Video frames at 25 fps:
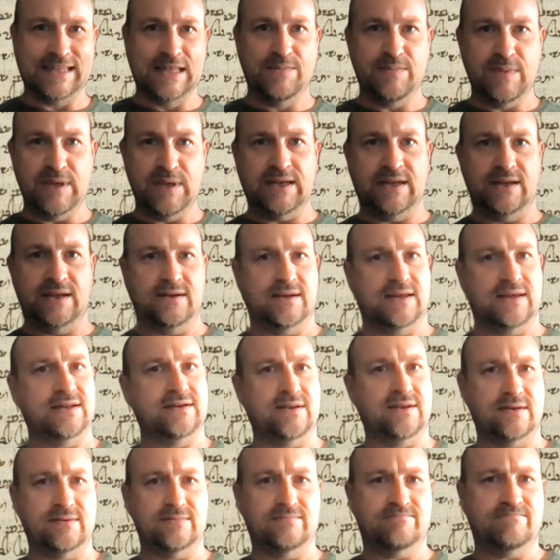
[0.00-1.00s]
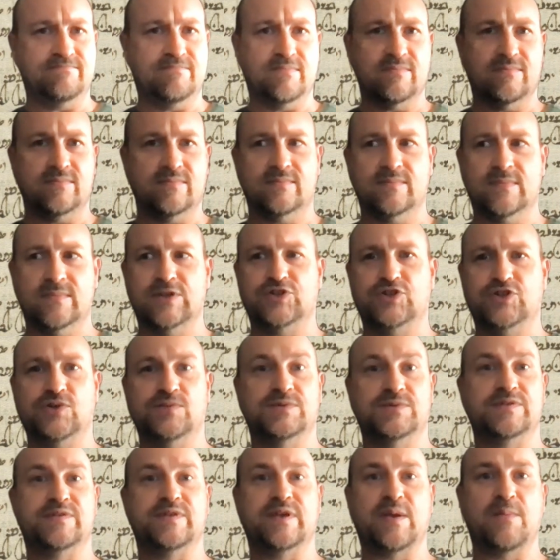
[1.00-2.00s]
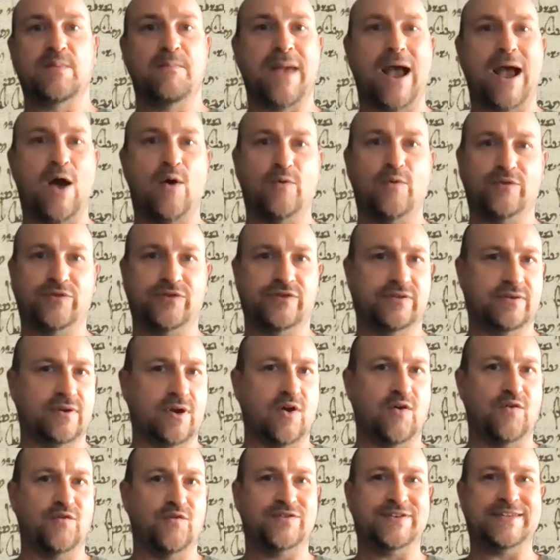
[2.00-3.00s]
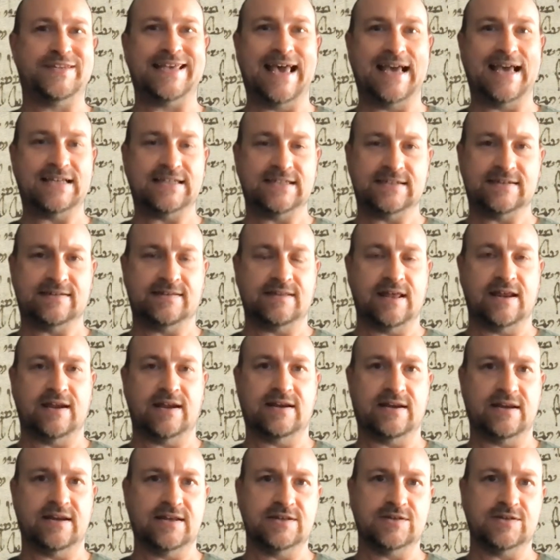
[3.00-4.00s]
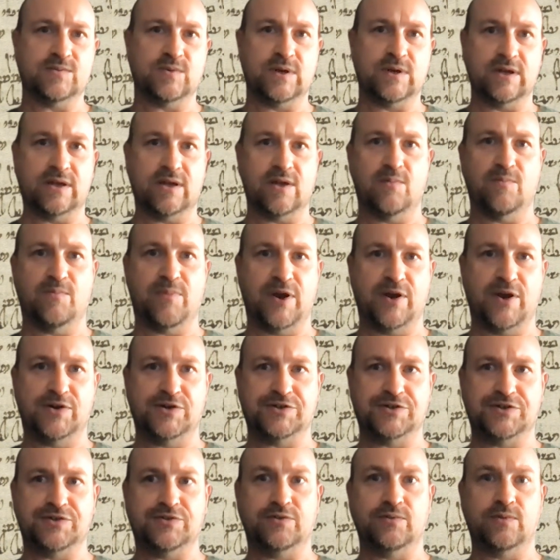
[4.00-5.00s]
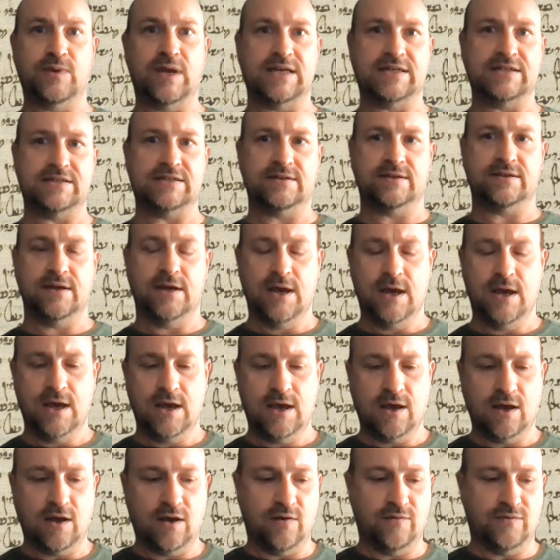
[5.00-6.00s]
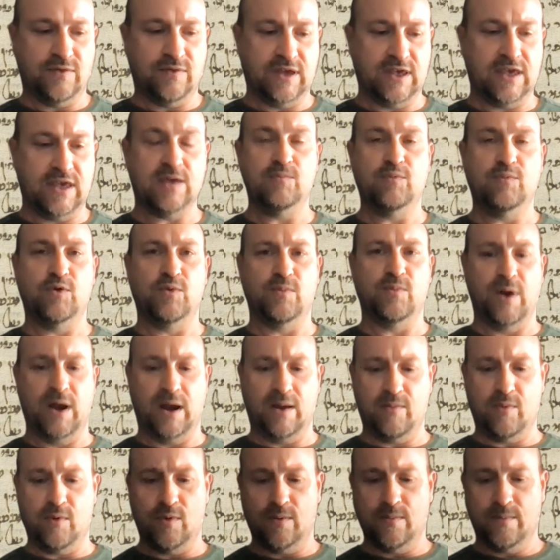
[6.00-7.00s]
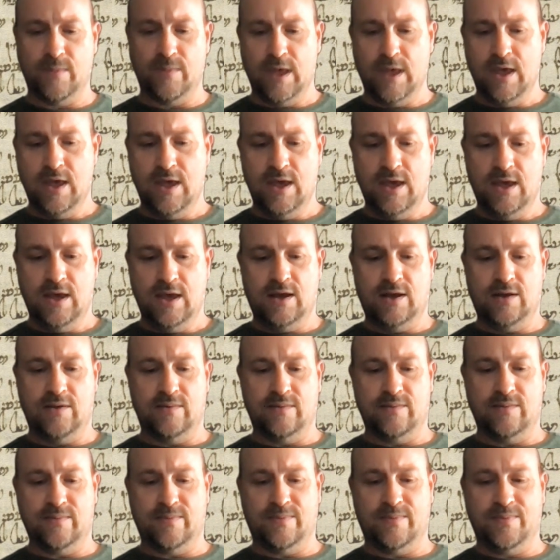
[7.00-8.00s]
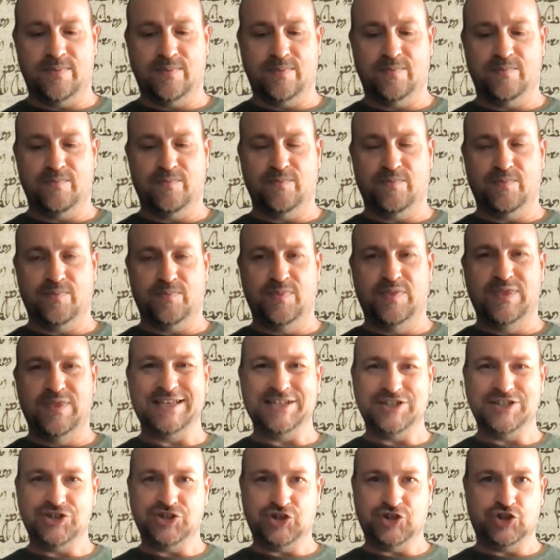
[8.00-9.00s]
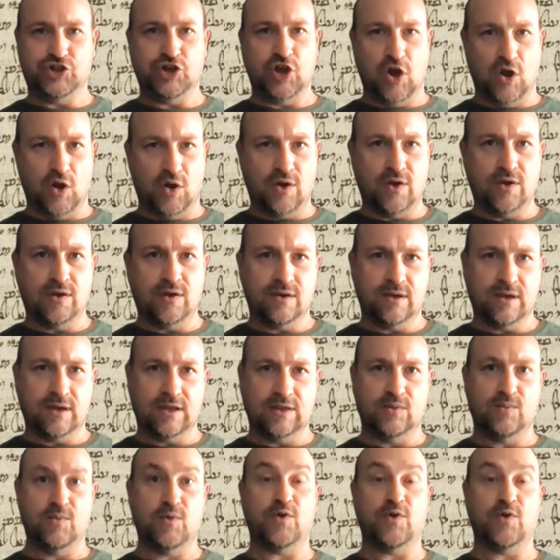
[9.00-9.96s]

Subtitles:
limited in terms of the amount of text that it is when it compares to the rest of the Hebrew Bible, this chunk in the